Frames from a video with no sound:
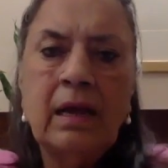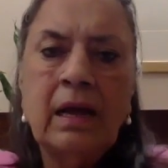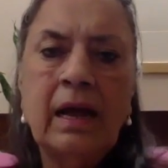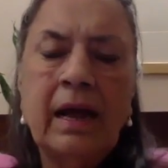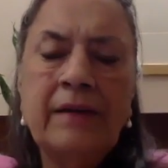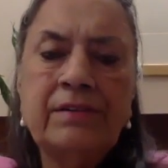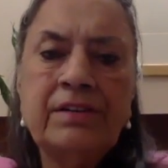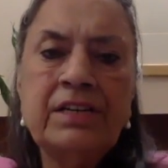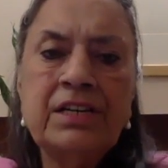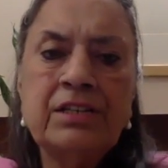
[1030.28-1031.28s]
and
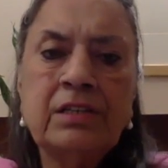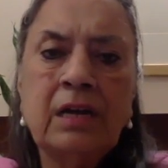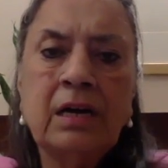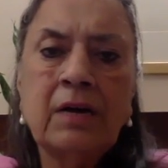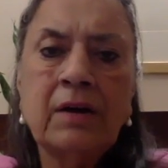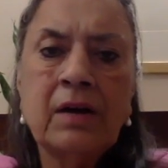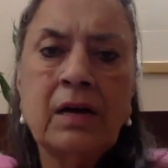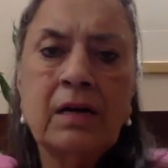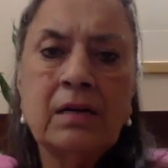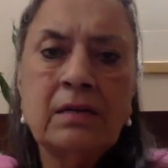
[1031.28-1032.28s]
reached the
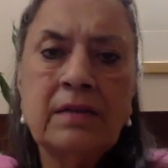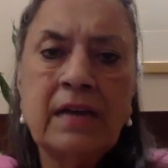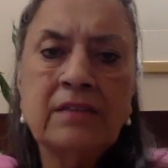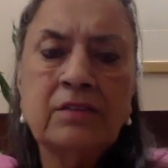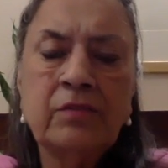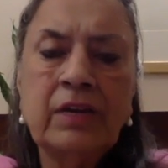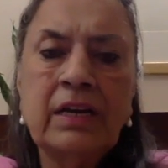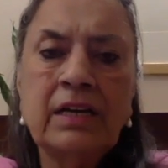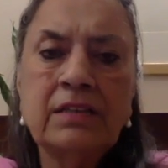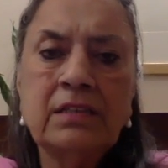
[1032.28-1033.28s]
next
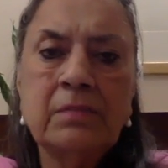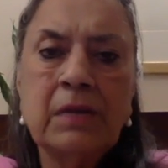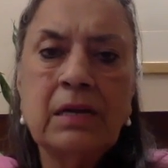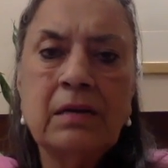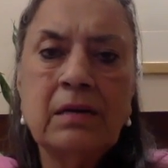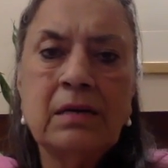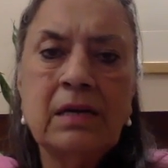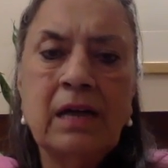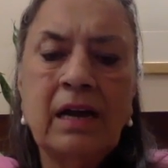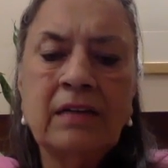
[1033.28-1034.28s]
village
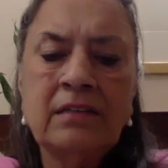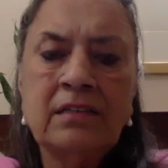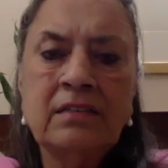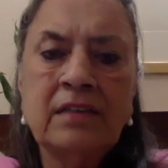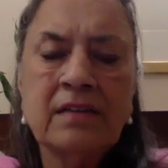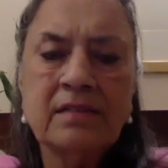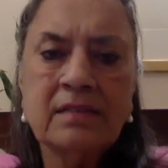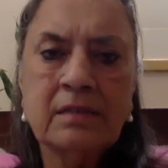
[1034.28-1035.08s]
at dusk.